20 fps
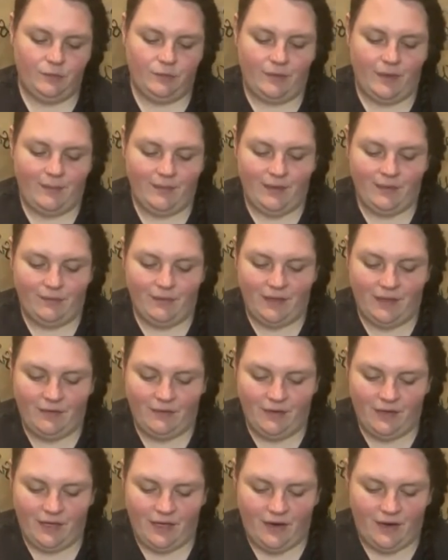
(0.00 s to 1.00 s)
rubbing really,
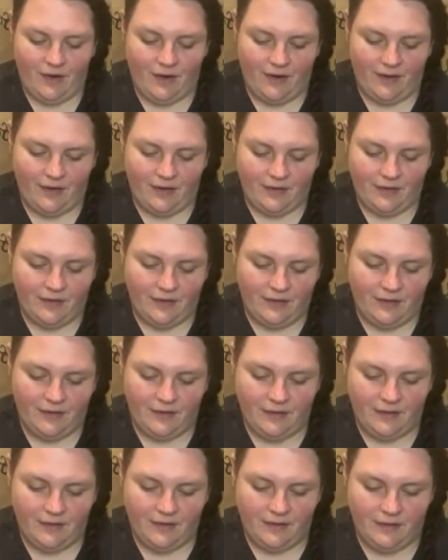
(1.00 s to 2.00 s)
really hard.
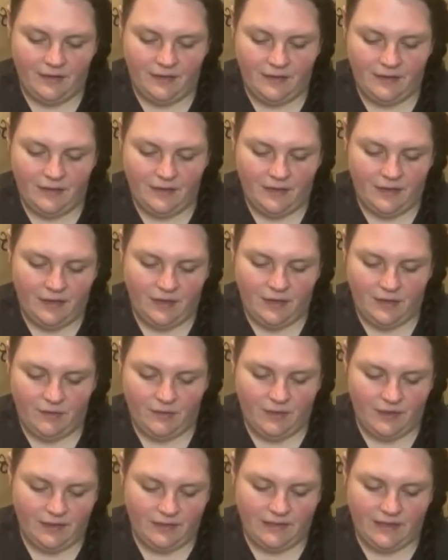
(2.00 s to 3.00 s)
You
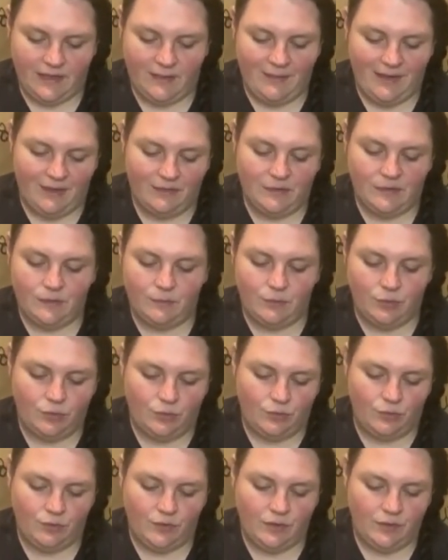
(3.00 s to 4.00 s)
want it to come out
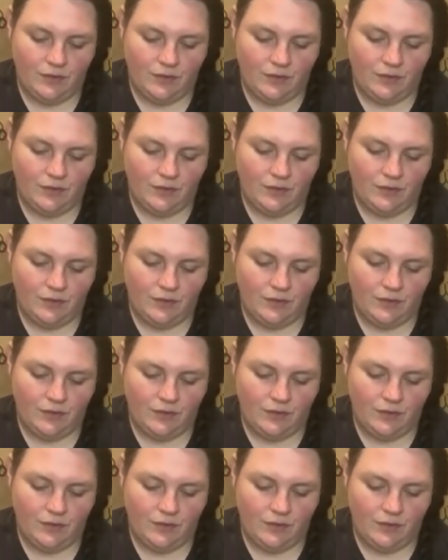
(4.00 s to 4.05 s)
smooth.